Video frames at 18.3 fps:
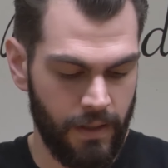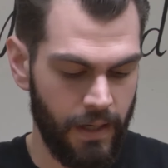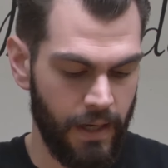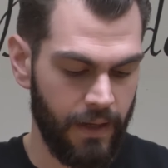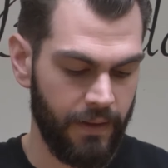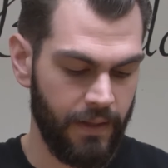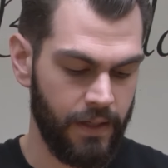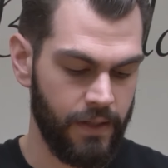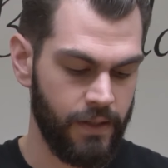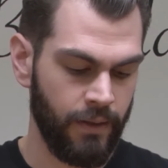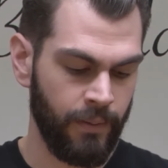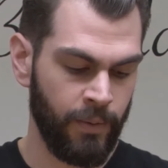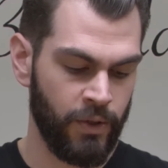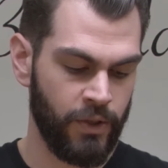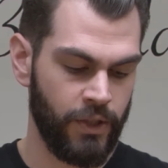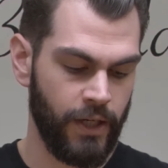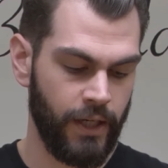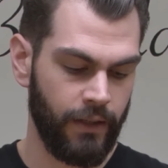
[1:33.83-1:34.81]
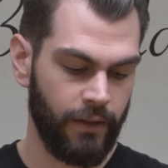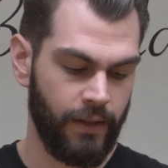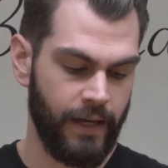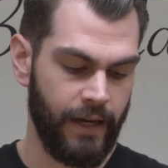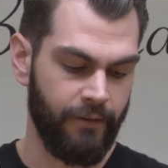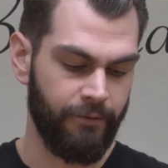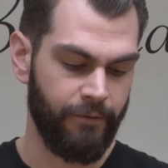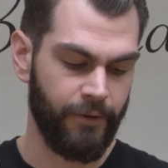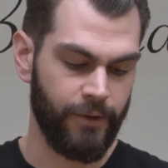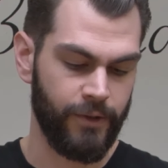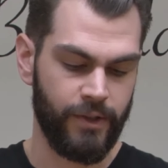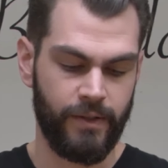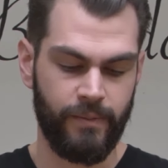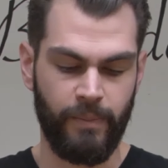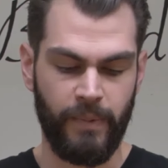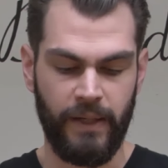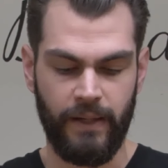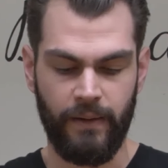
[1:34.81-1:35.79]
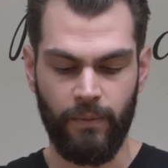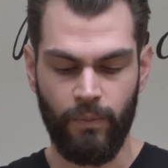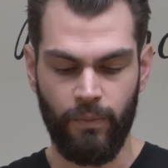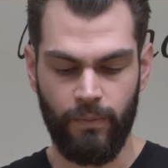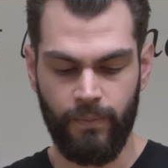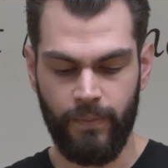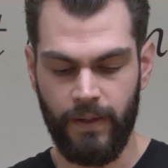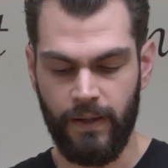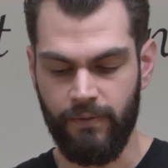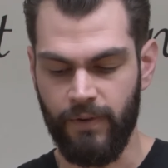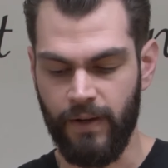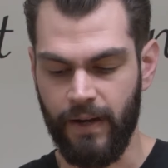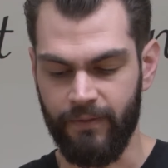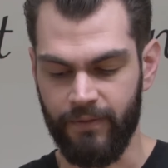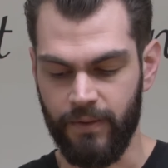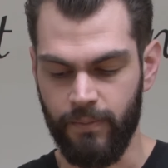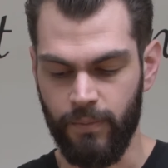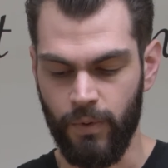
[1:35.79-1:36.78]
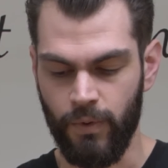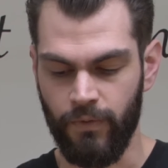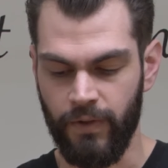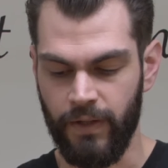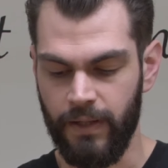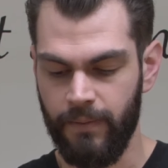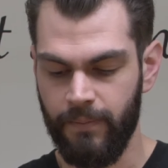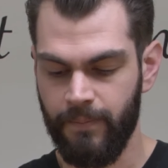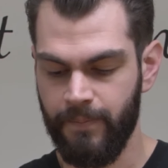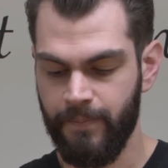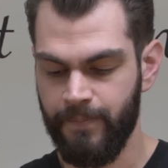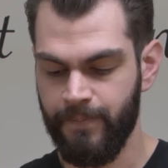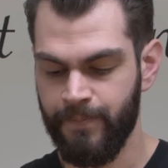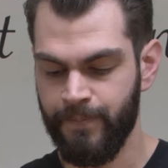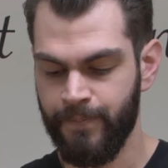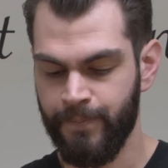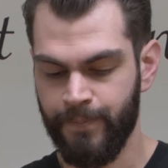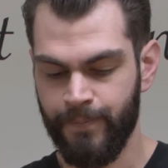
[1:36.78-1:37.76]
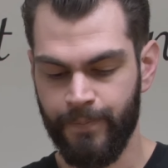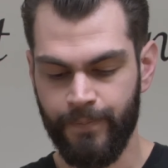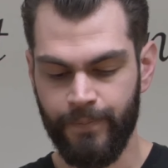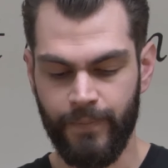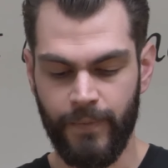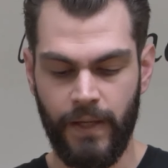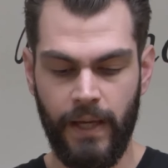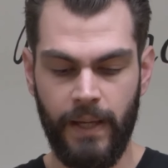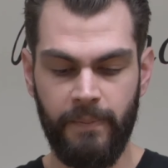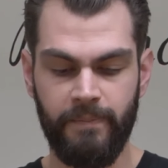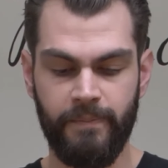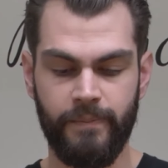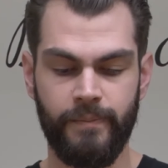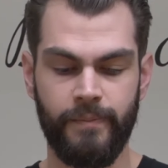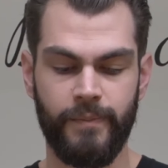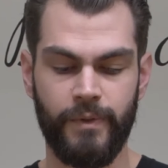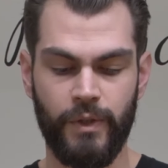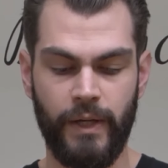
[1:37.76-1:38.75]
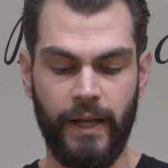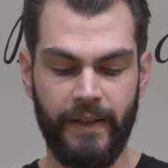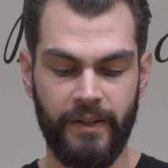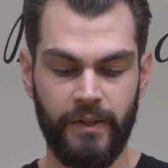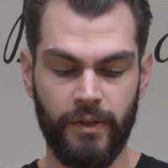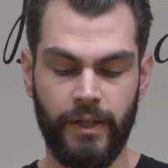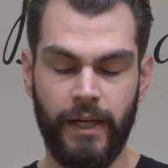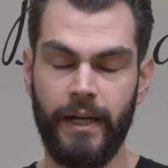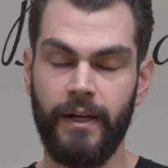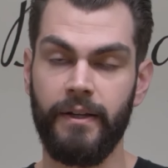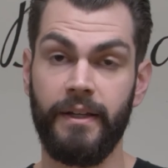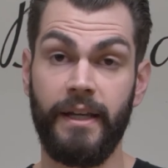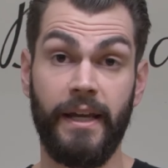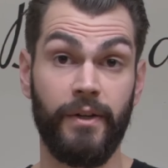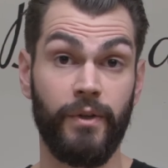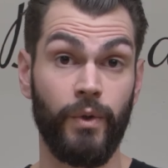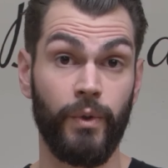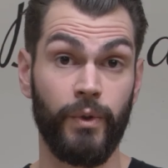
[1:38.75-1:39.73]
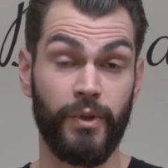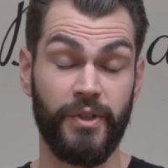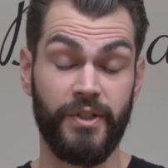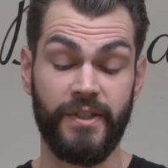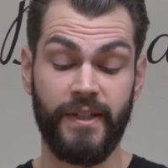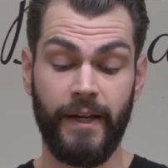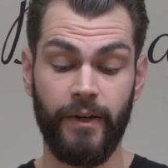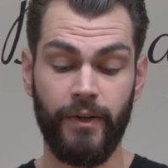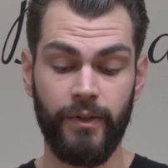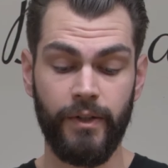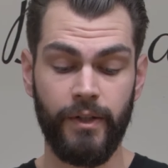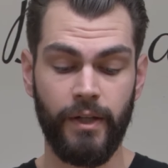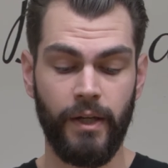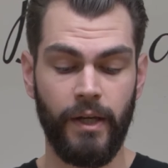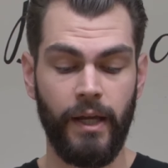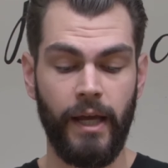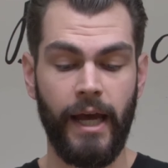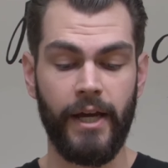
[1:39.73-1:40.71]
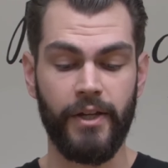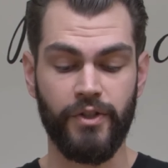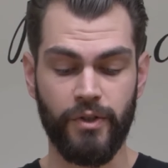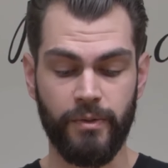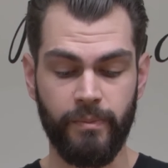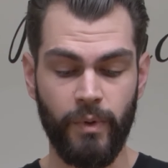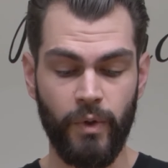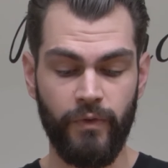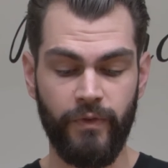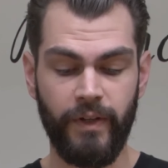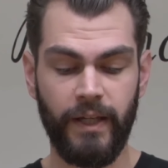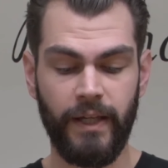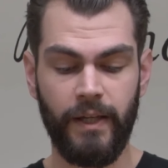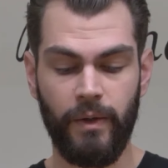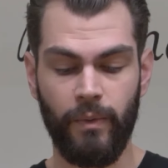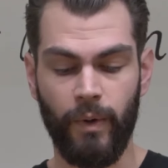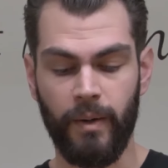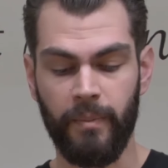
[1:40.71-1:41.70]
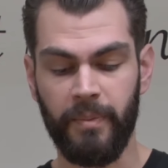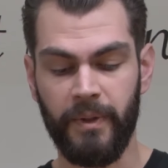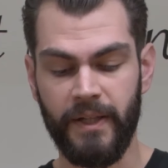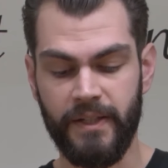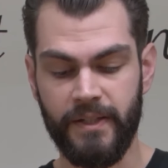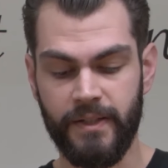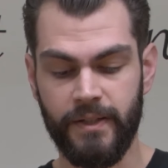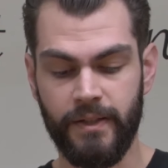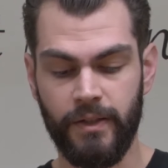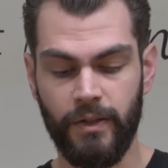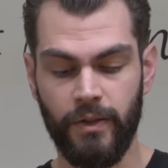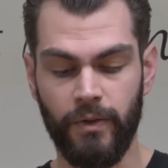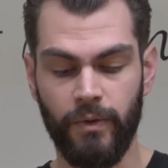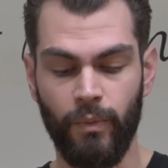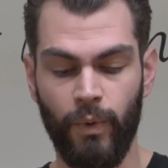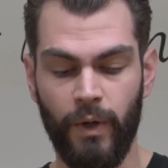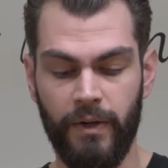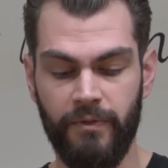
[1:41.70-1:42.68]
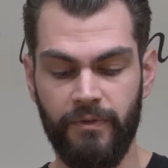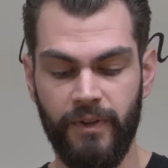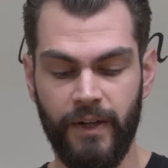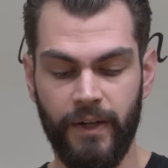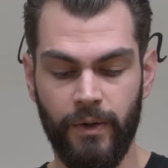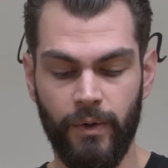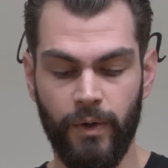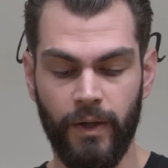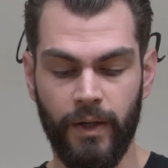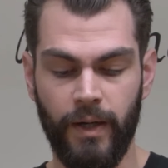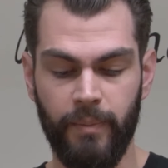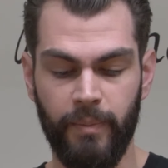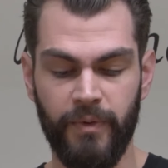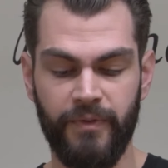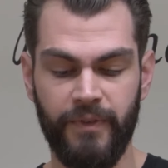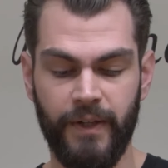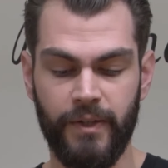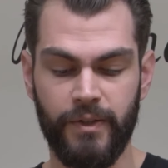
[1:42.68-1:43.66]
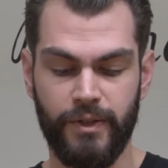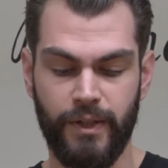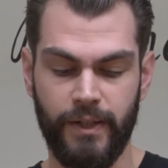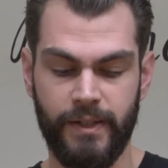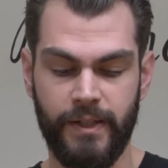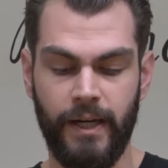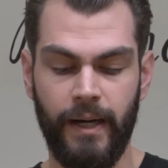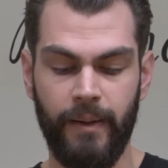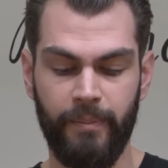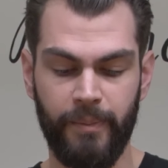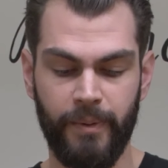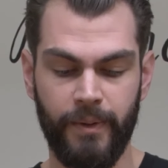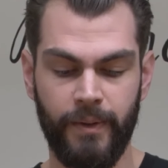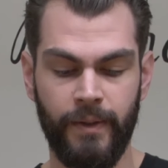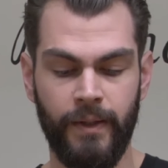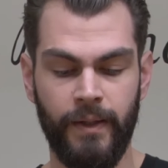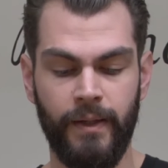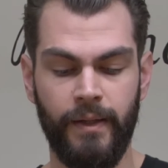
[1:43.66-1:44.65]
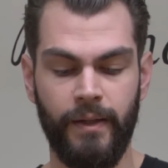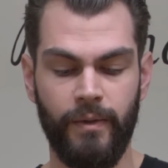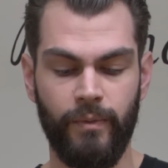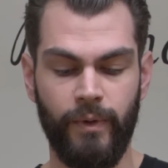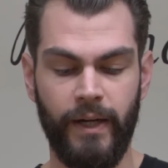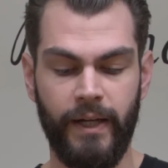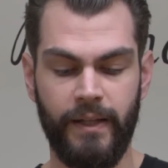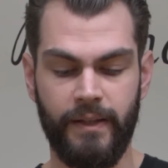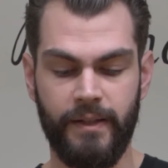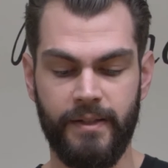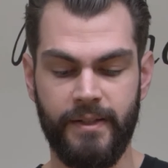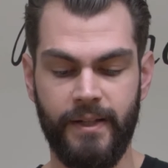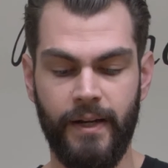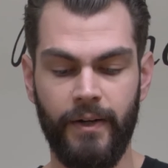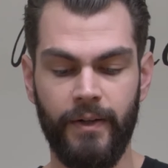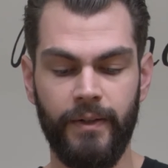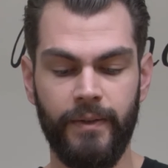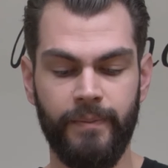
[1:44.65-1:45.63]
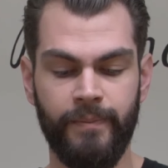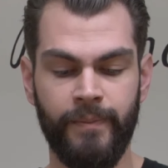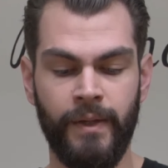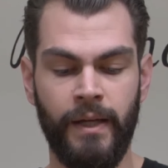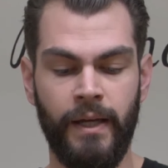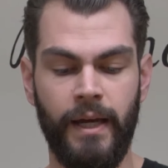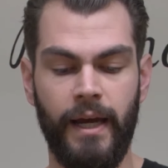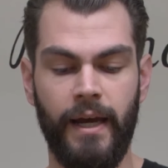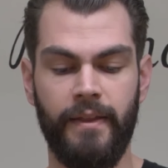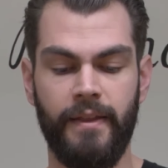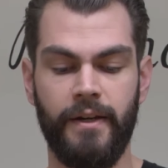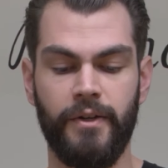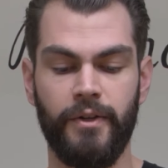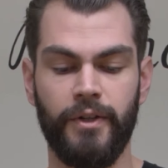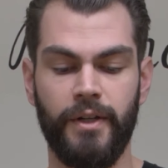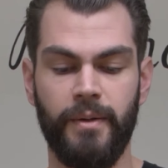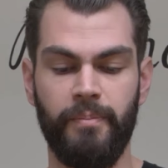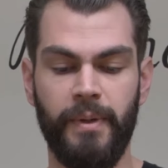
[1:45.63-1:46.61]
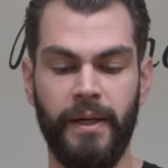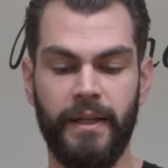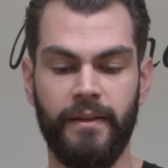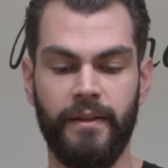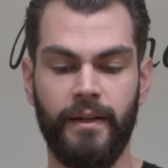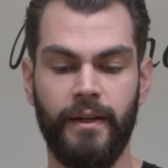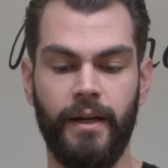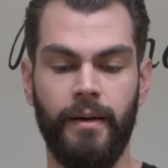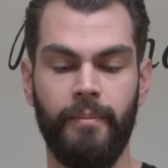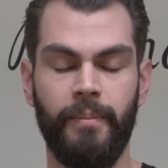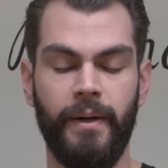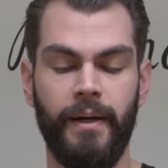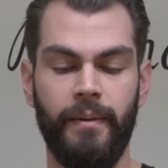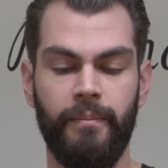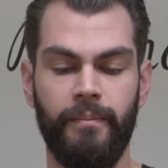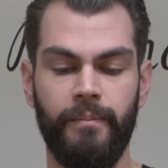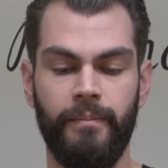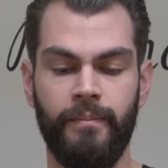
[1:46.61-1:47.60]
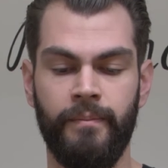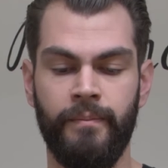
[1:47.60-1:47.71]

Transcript: And then double check that first bit if you have to move it. Okay? So now that your candle holder is centered, as you're moving it, you want to place your one finger or a couple fingers on top, right in the center, and then you're going to pick the cup up